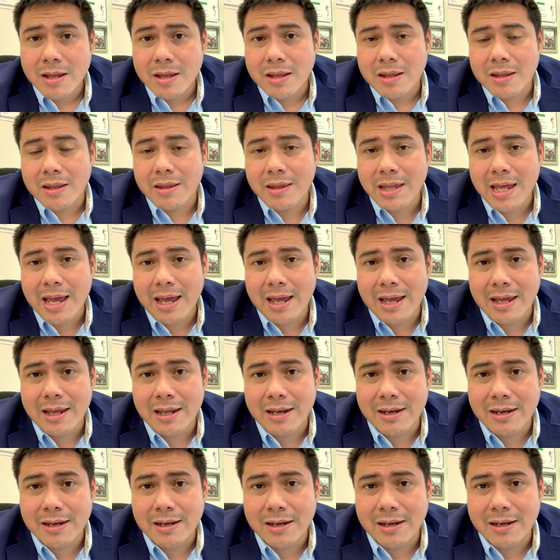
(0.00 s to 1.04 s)

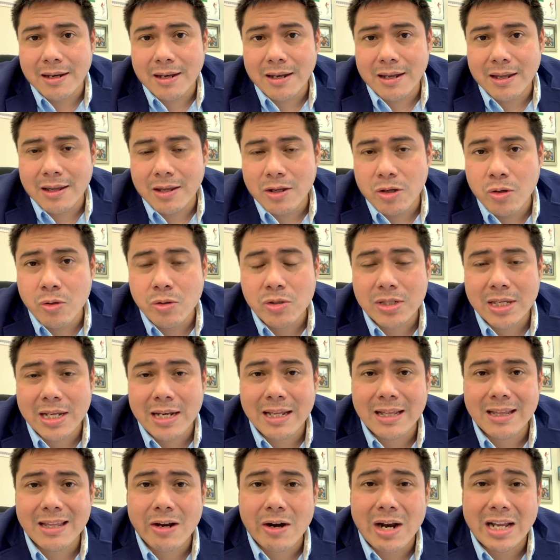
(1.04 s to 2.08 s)
than you
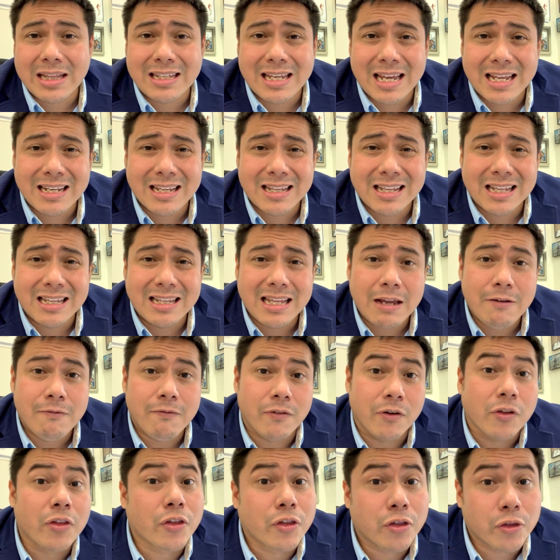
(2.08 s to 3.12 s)
sitting there at the end of the day
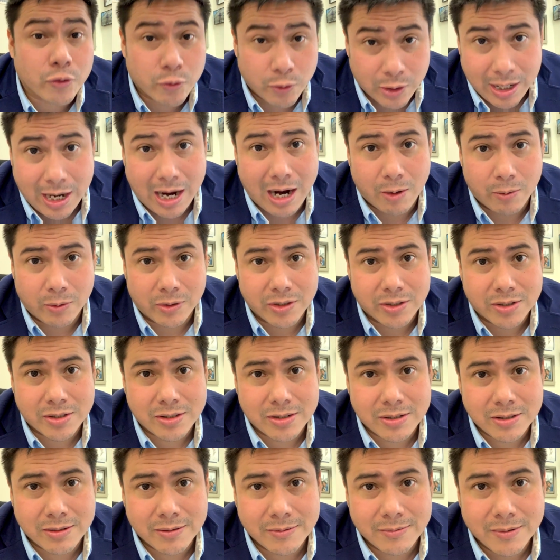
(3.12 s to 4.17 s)
for 3
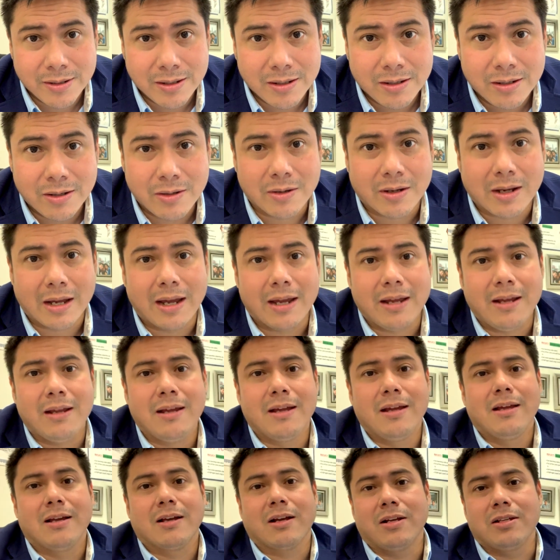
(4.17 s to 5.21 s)
hours. Okay?
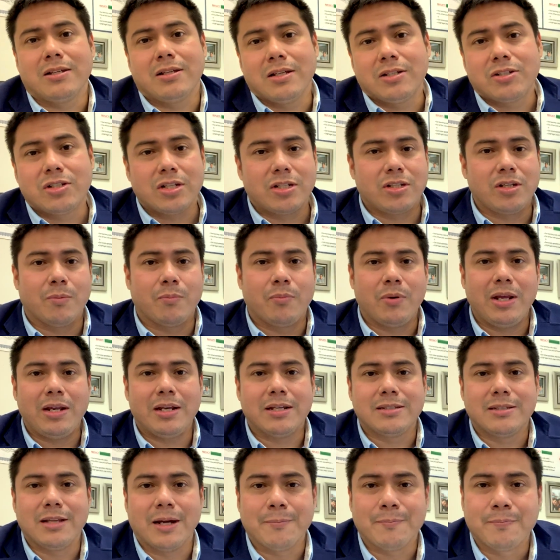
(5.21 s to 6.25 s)
Because it's just your brain
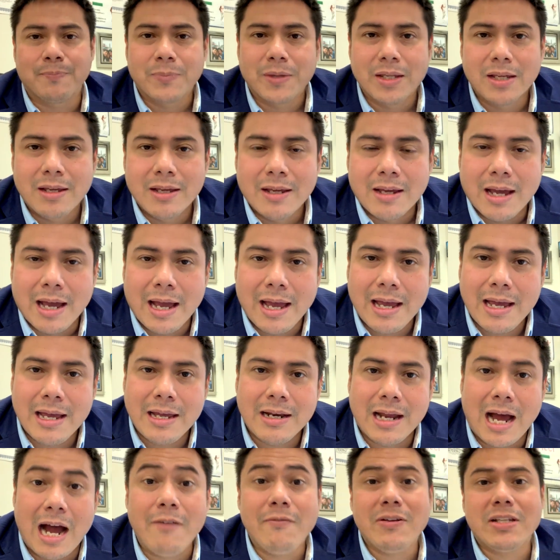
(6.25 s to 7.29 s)
is done.
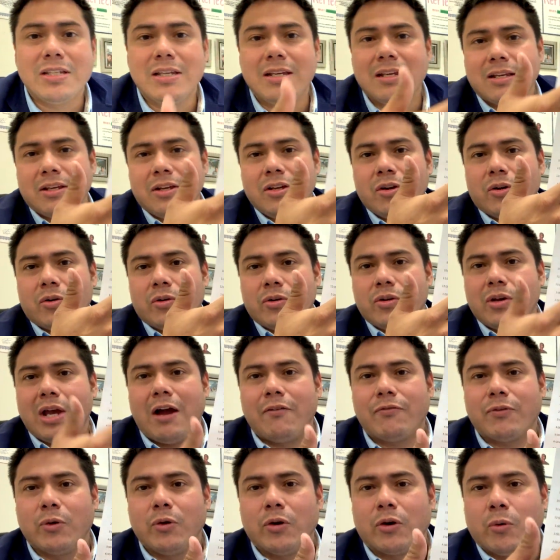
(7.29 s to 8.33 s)
And obviously, you
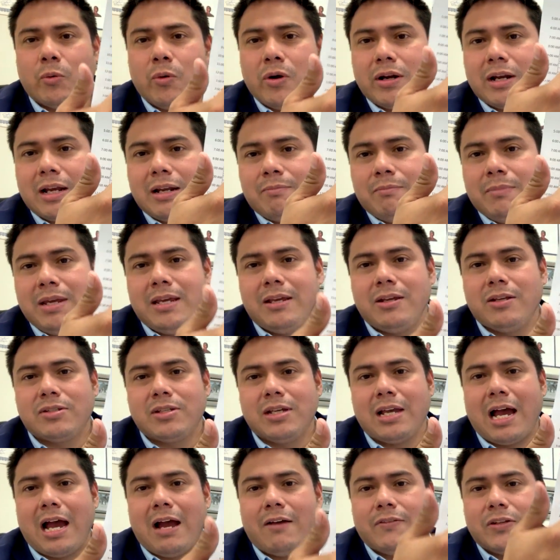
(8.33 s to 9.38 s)
have to go to work. And me, you
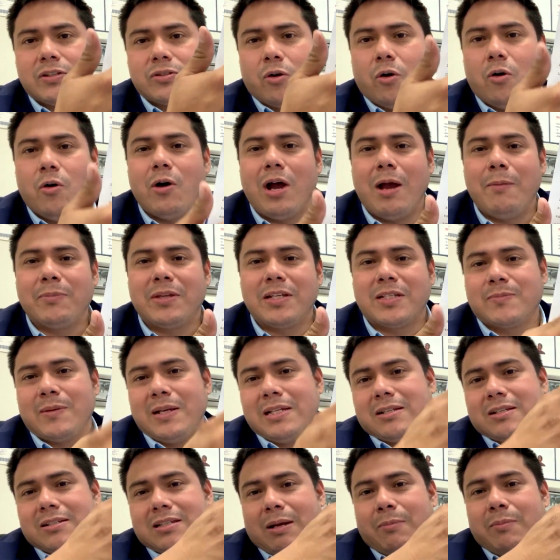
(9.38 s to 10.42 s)
see, I have this whole empty
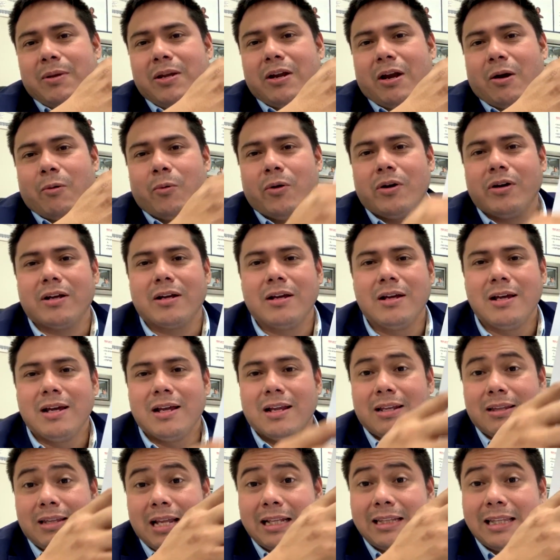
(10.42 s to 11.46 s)
space because I'm here at work.
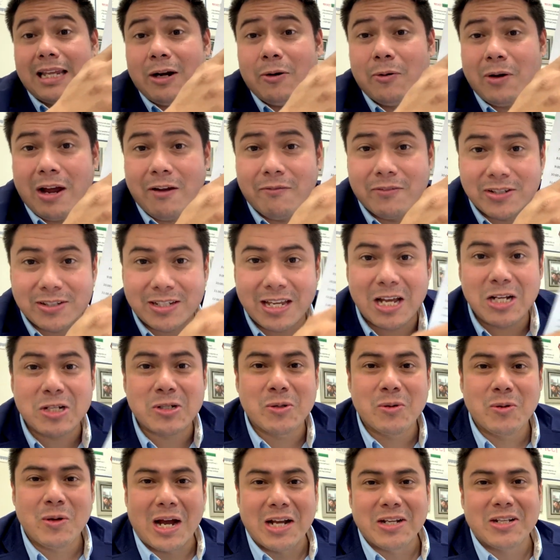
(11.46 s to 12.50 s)
Not that I don't have a
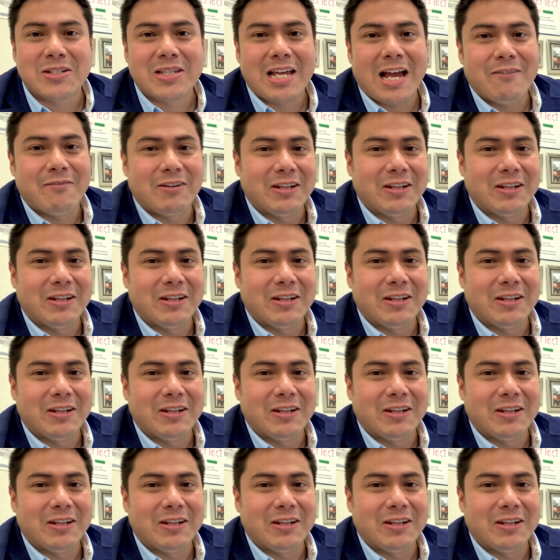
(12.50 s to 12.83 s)
schedule. I just have